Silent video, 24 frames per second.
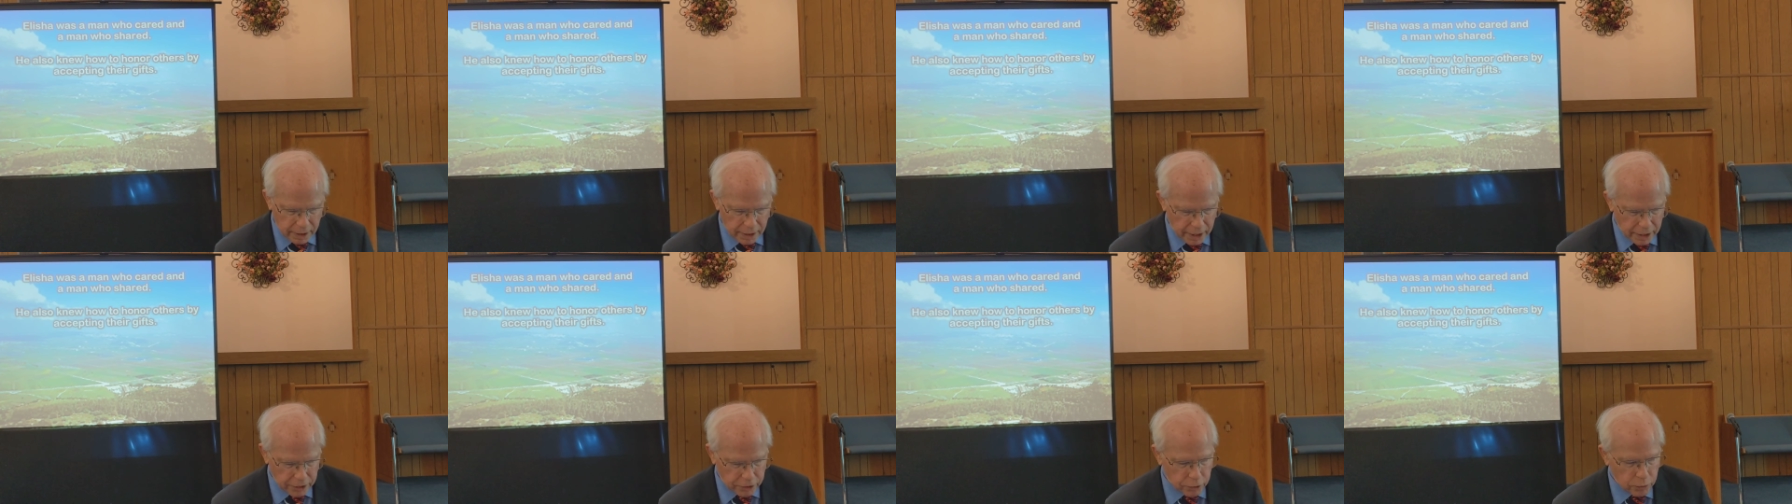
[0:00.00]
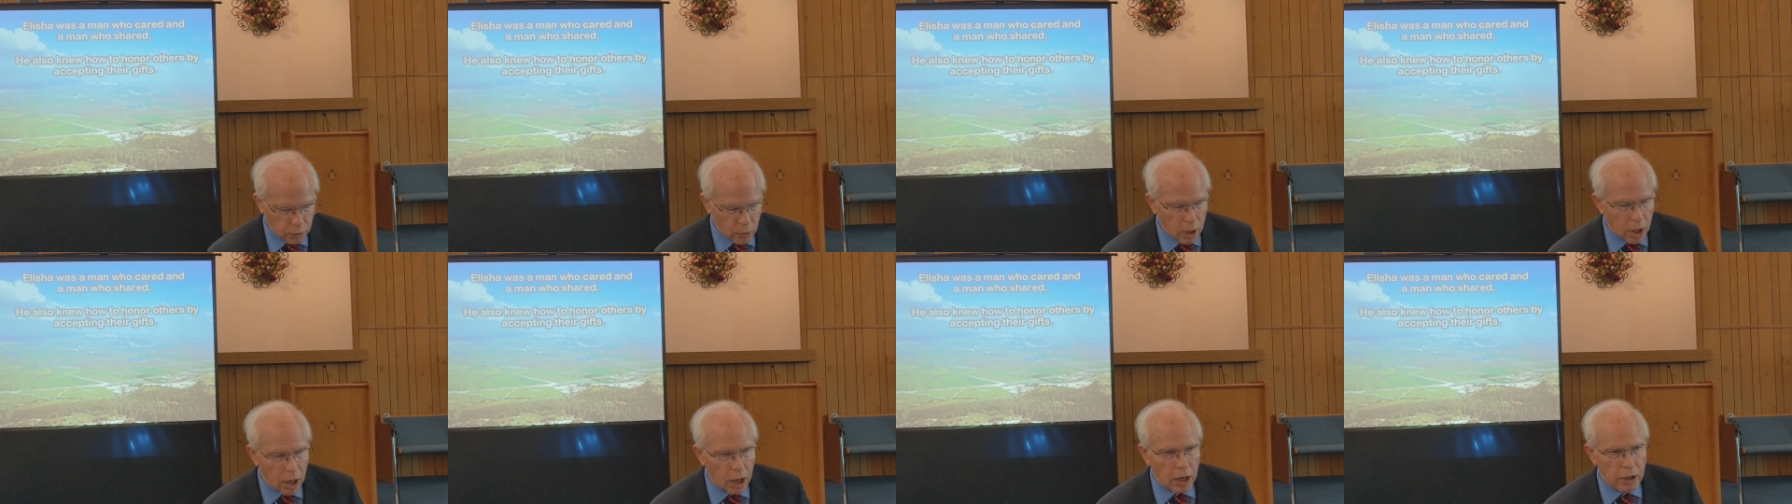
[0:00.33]
and
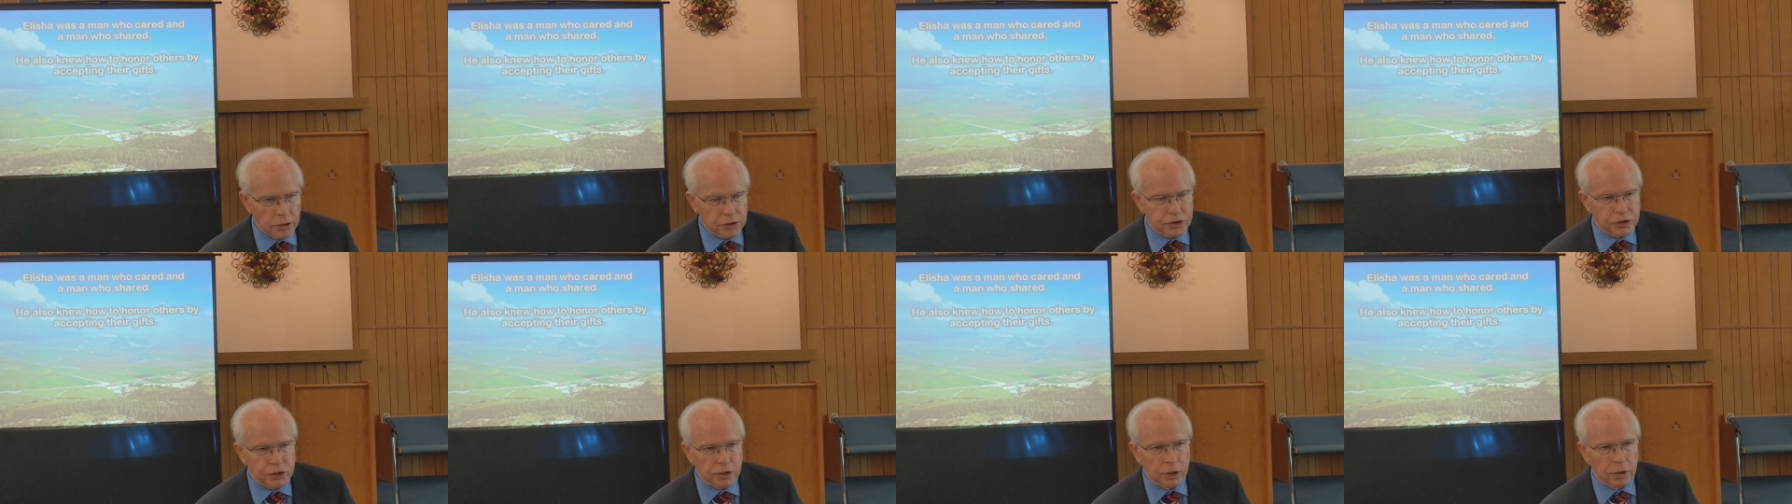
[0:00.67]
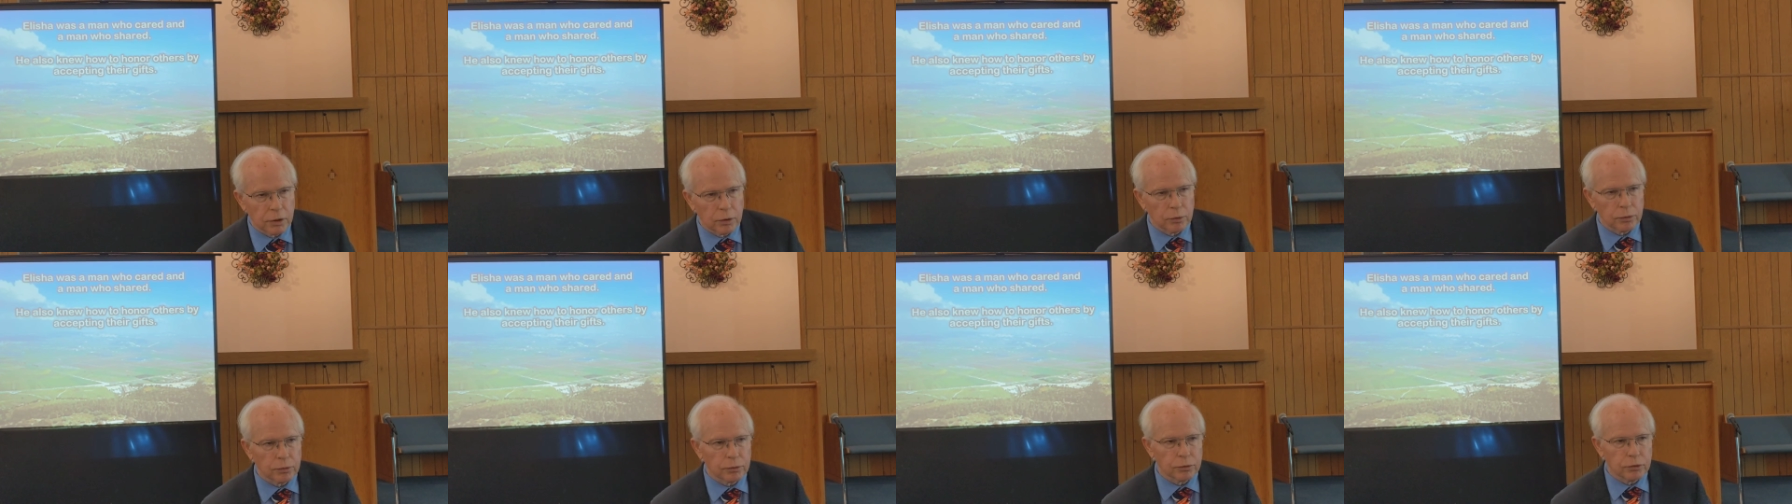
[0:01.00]
who
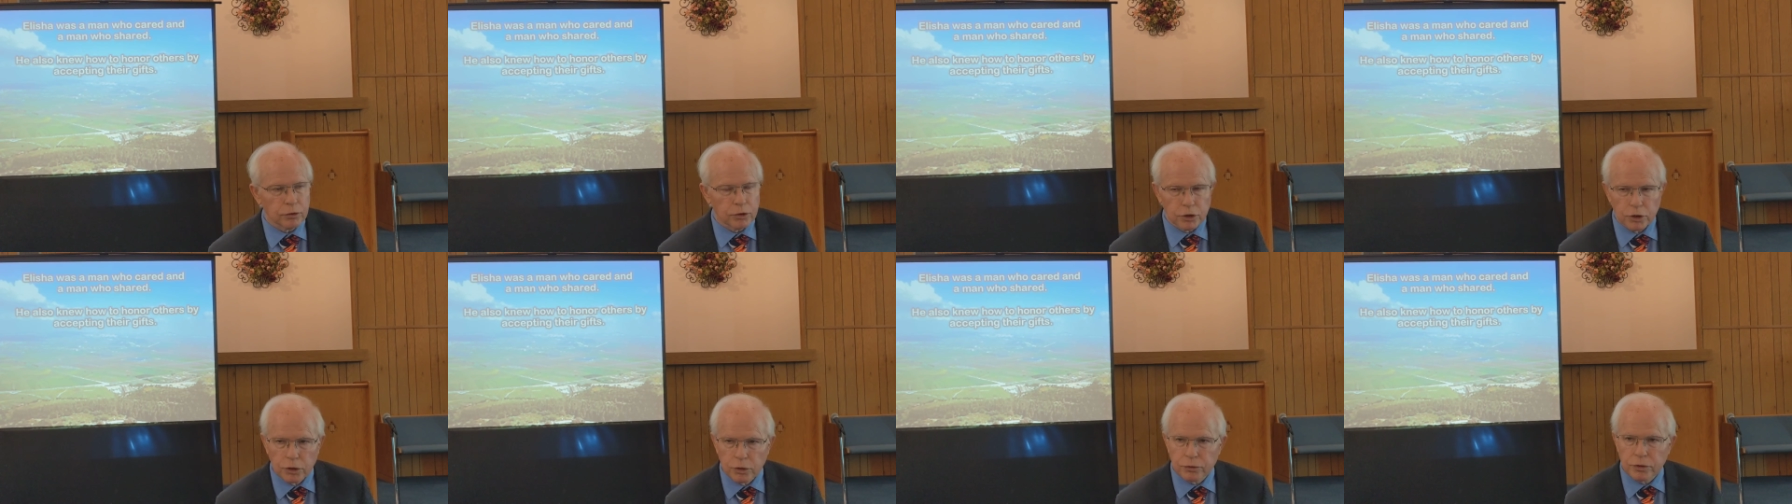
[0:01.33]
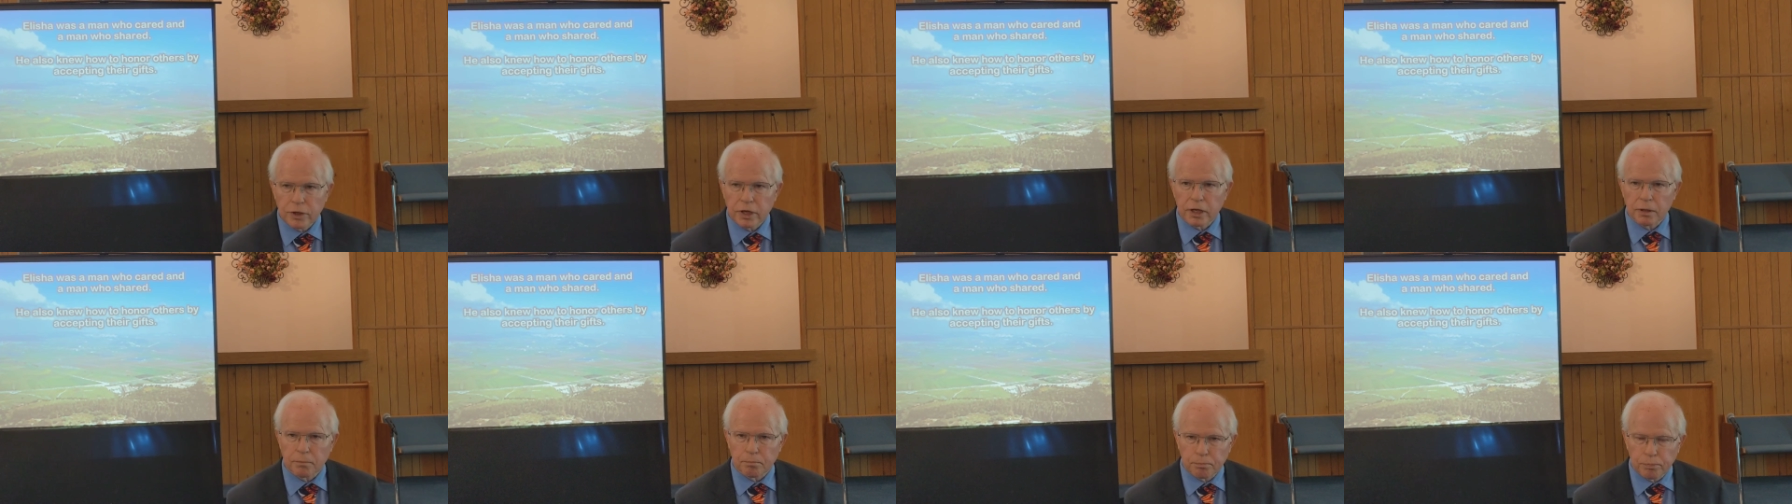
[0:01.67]
also knew
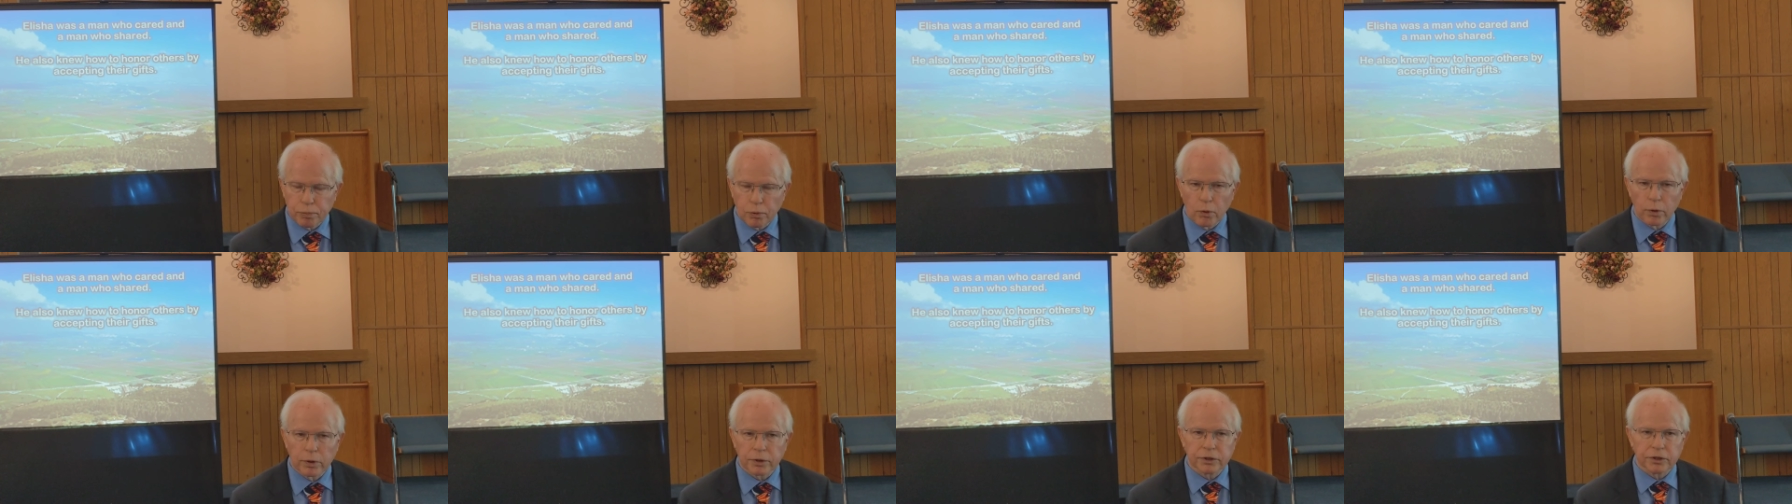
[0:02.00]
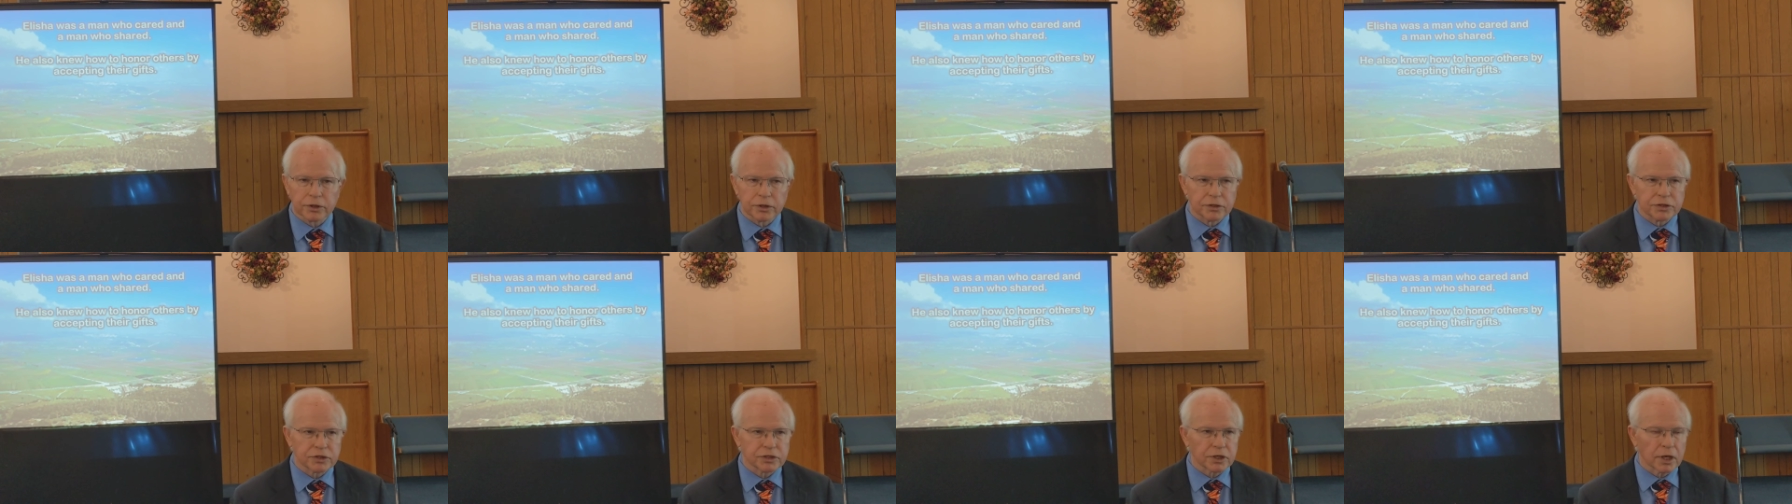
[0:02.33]
the
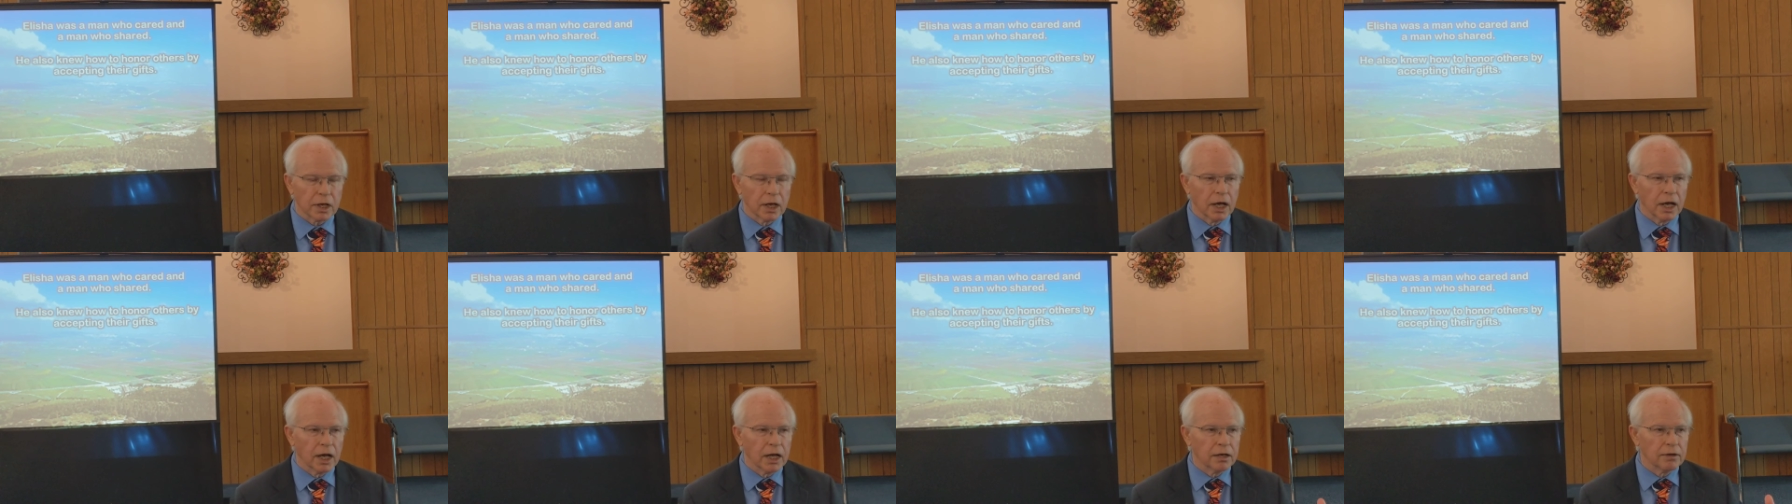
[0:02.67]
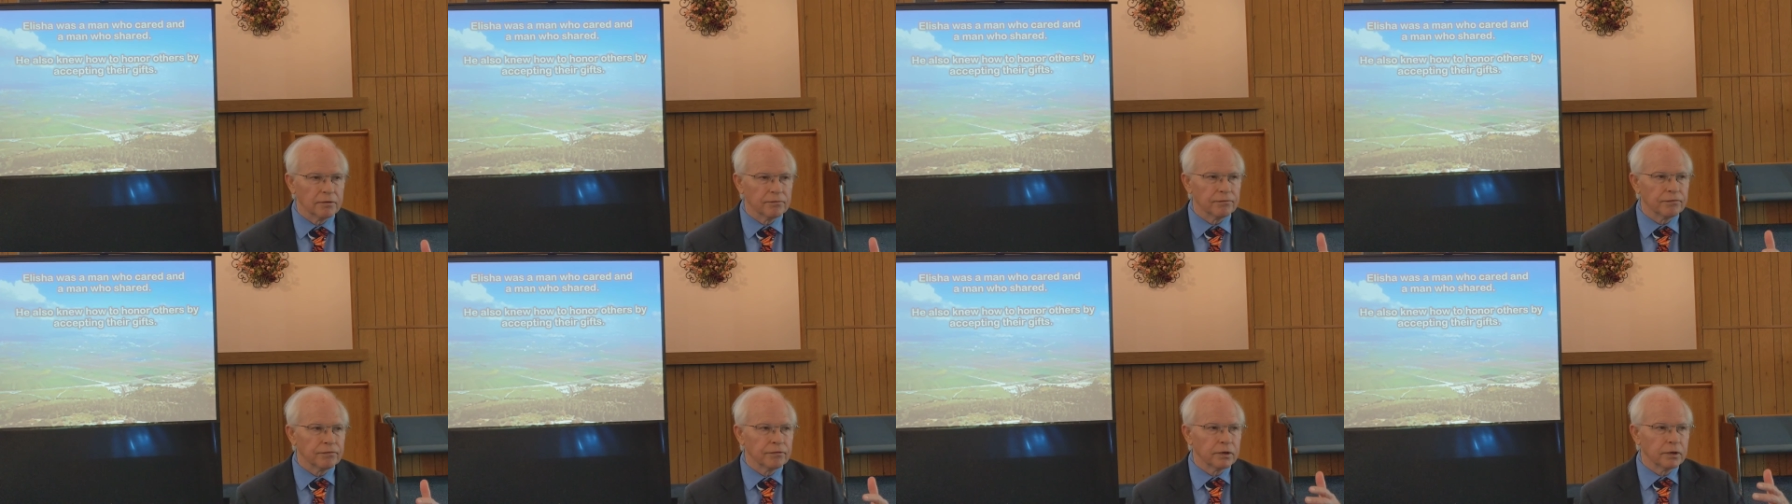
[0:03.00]
importance
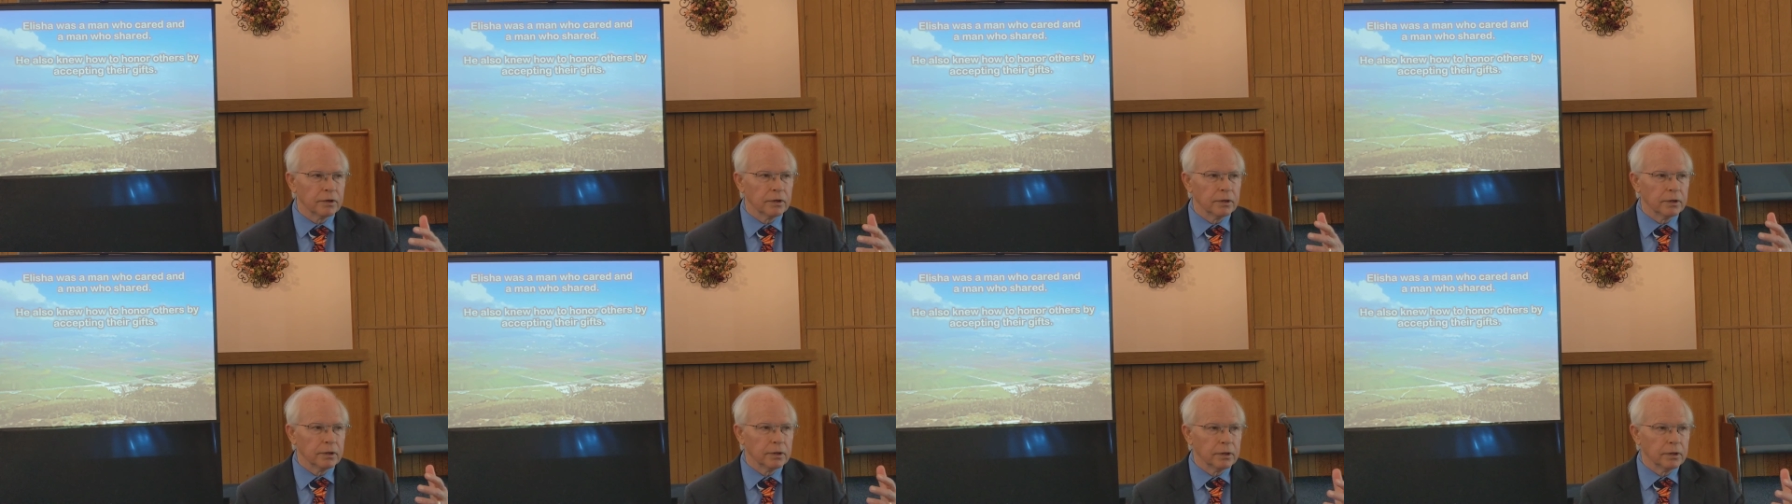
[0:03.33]
of